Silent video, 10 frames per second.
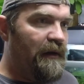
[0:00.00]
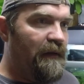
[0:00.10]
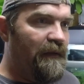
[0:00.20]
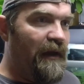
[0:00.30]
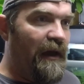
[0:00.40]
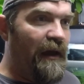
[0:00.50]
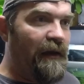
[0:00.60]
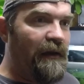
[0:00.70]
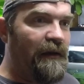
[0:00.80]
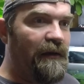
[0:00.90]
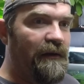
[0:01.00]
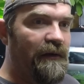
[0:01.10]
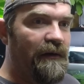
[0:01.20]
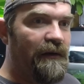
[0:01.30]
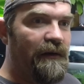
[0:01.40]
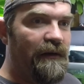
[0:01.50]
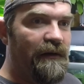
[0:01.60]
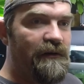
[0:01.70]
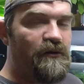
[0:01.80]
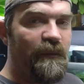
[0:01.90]
that any
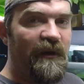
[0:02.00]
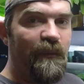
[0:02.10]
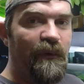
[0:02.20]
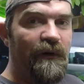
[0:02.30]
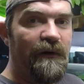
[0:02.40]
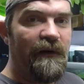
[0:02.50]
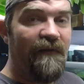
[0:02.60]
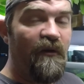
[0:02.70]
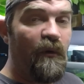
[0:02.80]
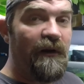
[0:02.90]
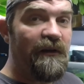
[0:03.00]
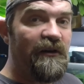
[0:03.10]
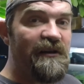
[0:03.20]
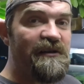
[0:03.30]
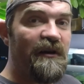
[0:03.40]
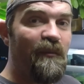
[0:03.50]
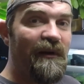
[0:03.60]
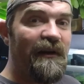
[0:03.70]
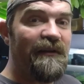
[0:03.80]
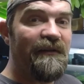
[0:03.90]
shrimp keeper, if they want to increase their
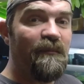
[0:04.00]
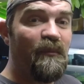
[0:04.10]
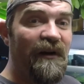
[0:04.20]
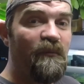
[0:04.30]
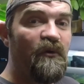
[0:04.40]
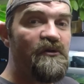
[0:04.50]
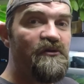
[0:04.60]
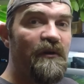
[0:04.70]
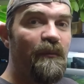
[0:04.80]
ability to breed more shrimp,